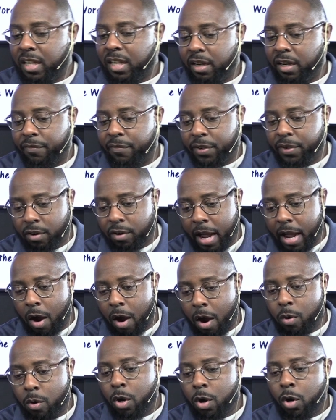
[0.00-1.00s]
to kind of figure
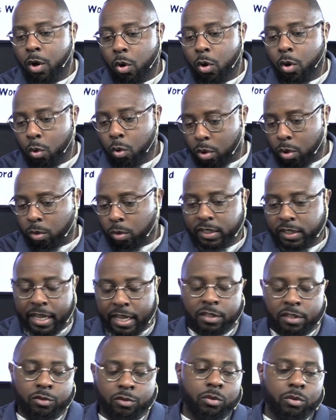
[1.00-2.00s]
out who's going to
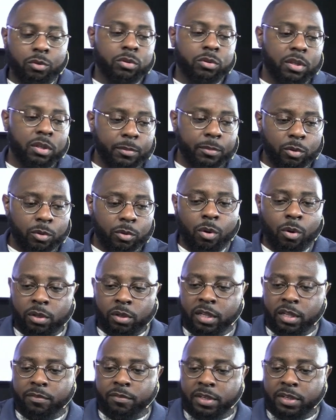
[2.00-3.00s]
stay in Jerusalem, who's
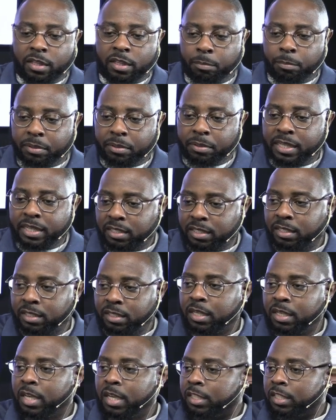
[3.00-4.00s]
going to live in other
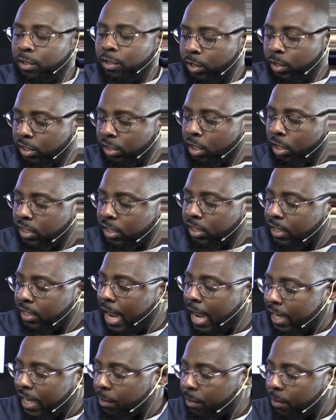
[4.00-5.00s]
places. So it starts to
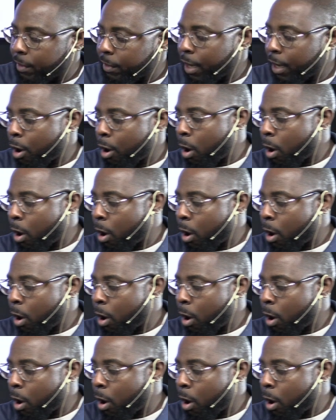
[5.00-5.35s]
document